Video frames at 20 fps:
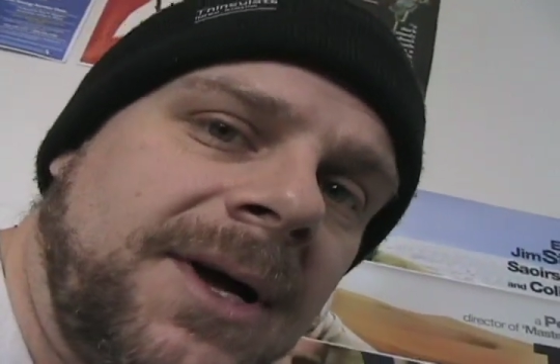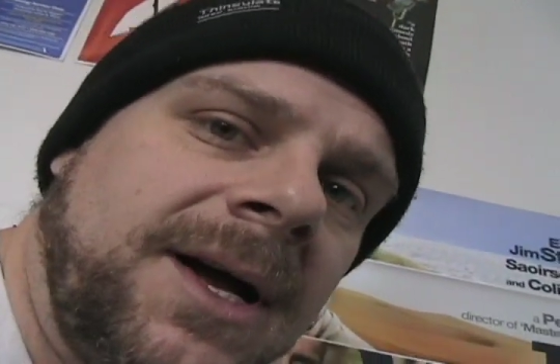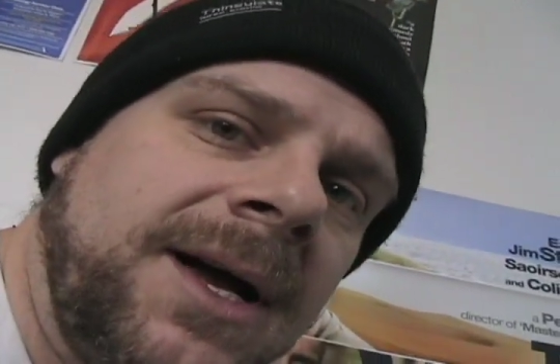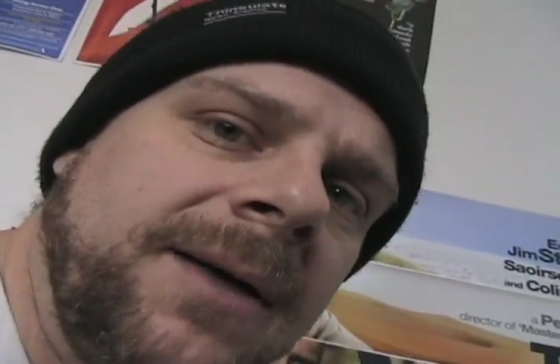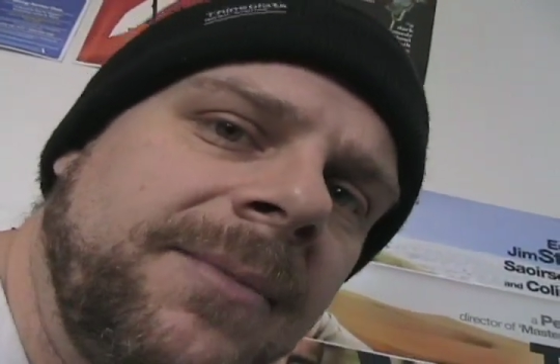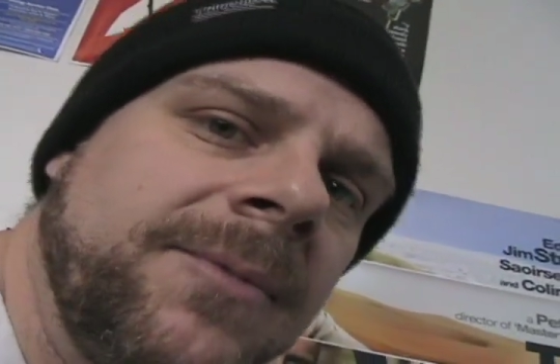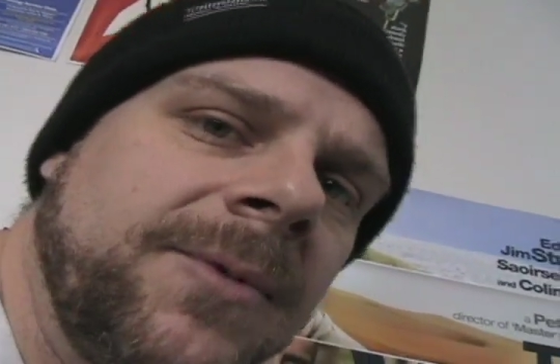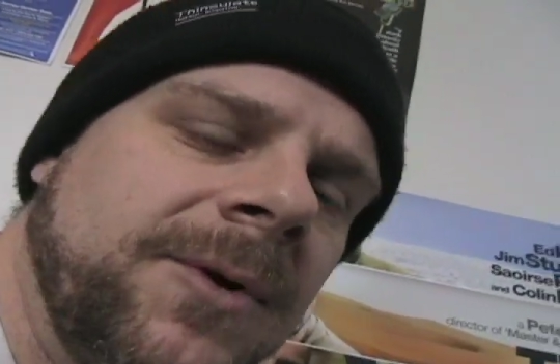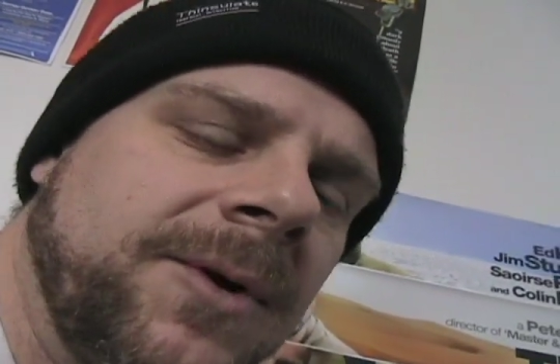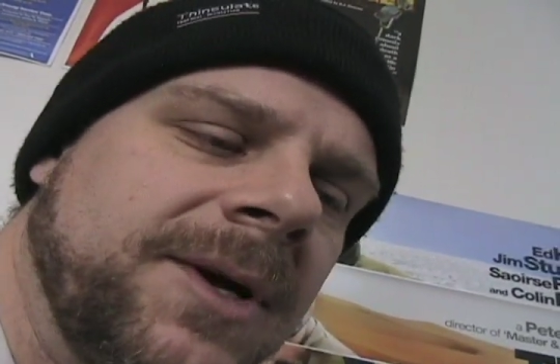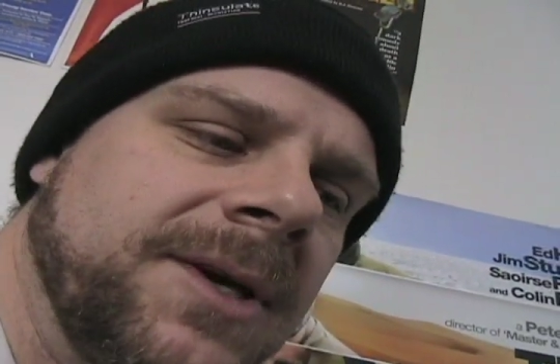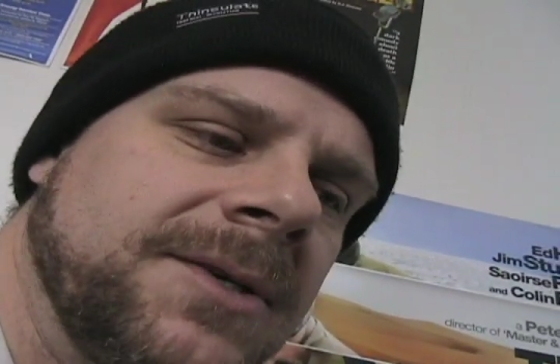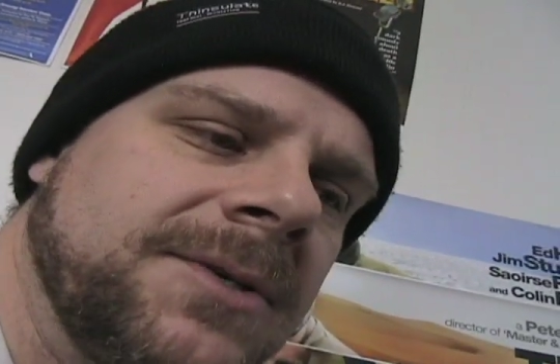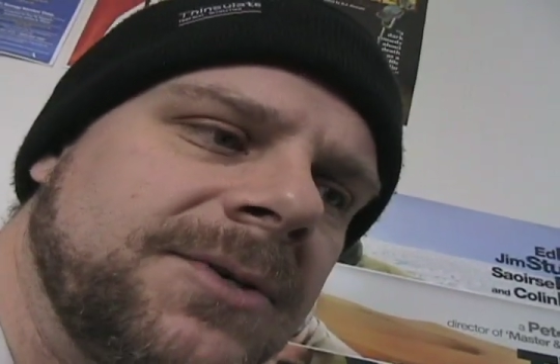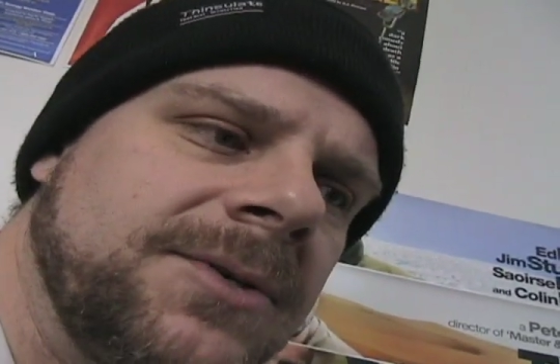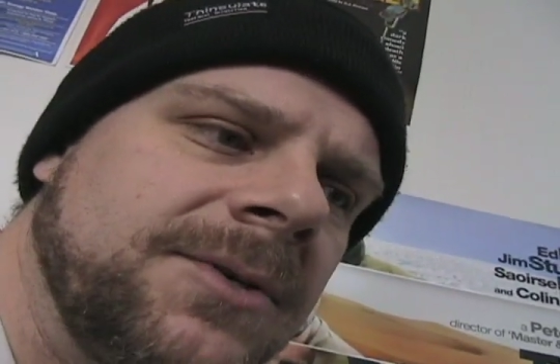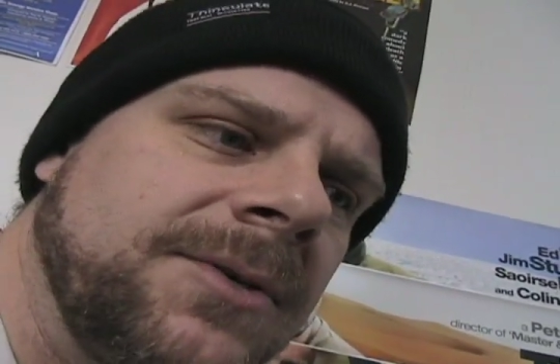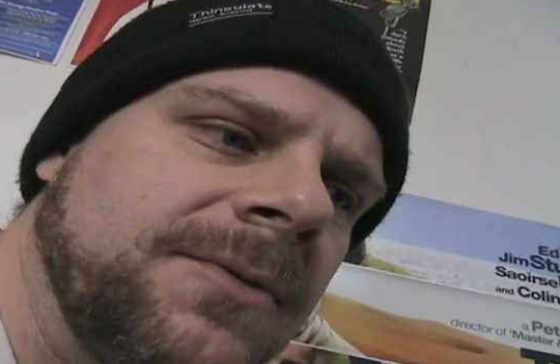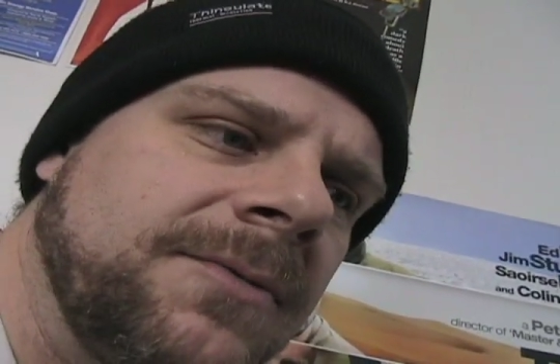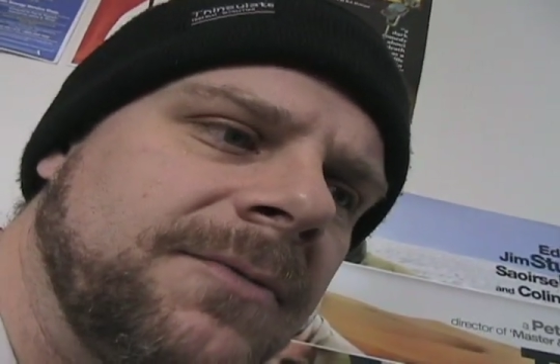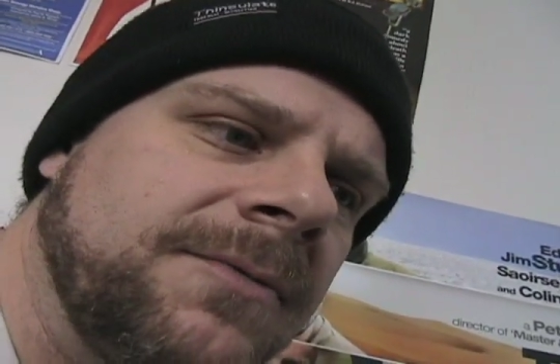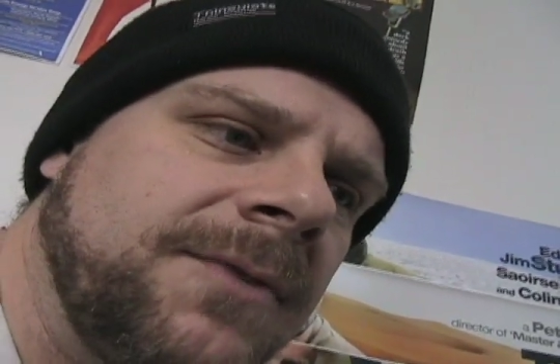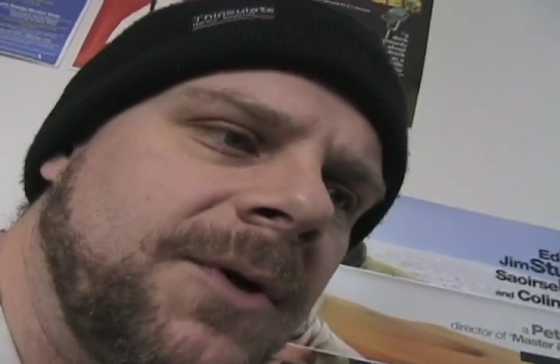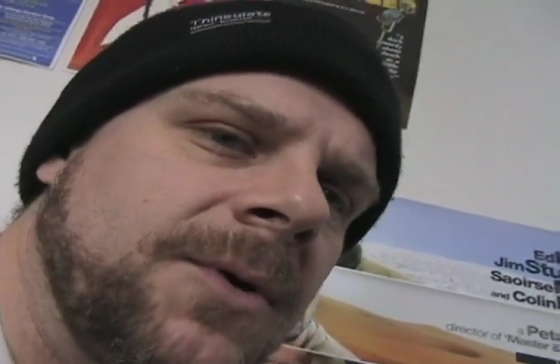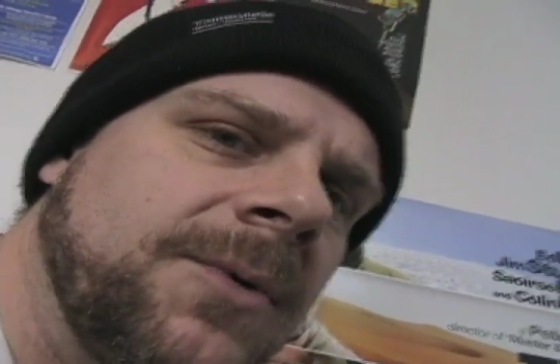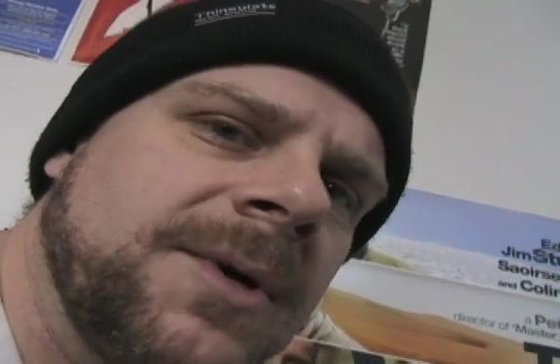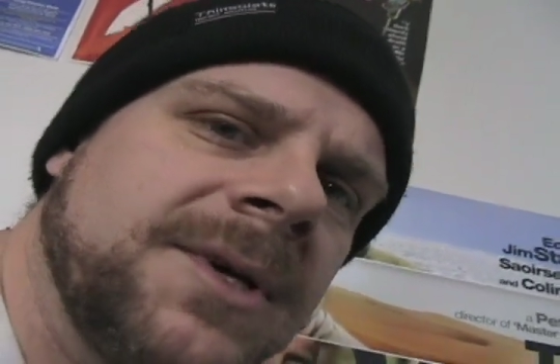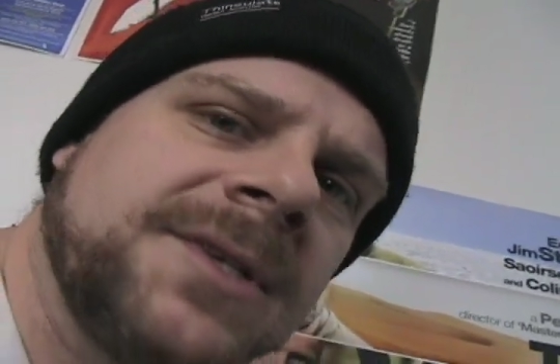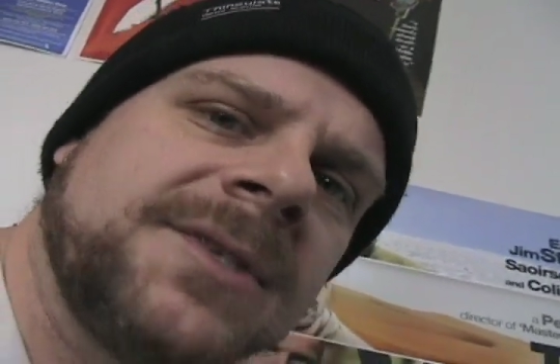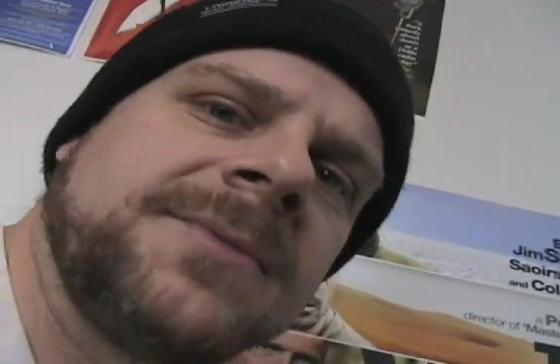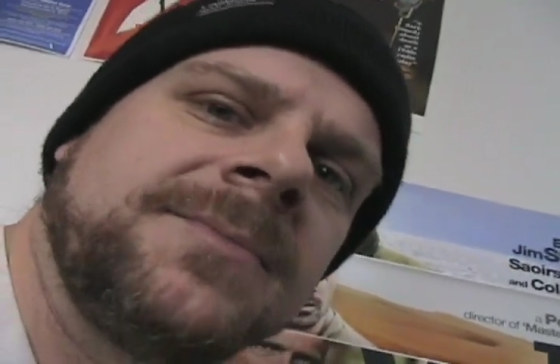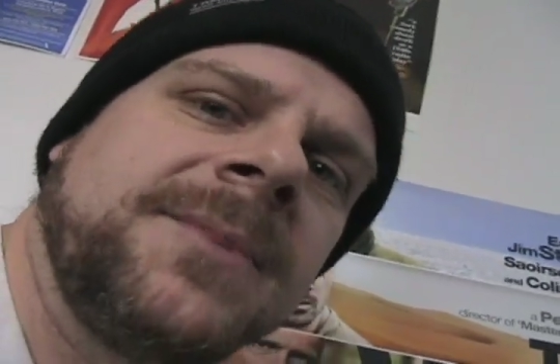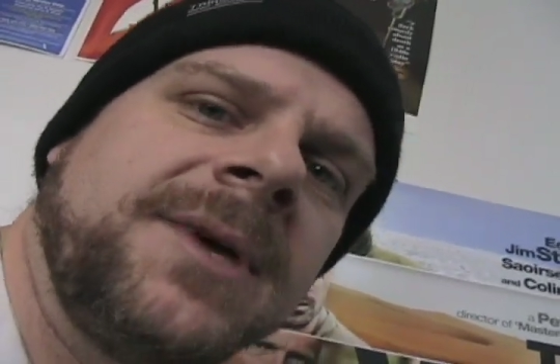I'm going to focus